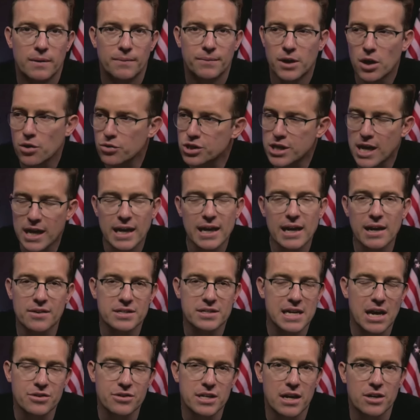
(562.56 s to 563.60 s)
Go check in on the
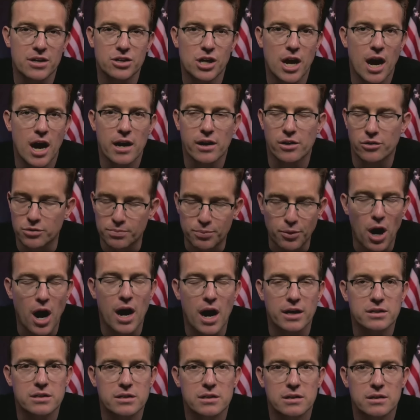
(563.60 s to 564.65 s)
South Side of Chicago, the
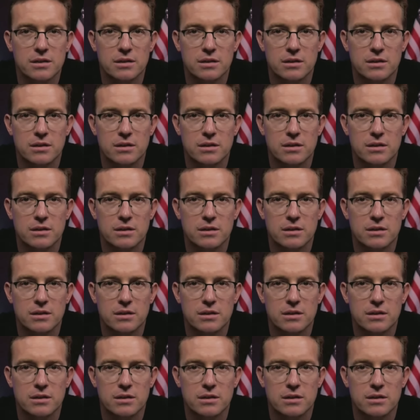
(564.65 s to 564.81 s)
Bronx.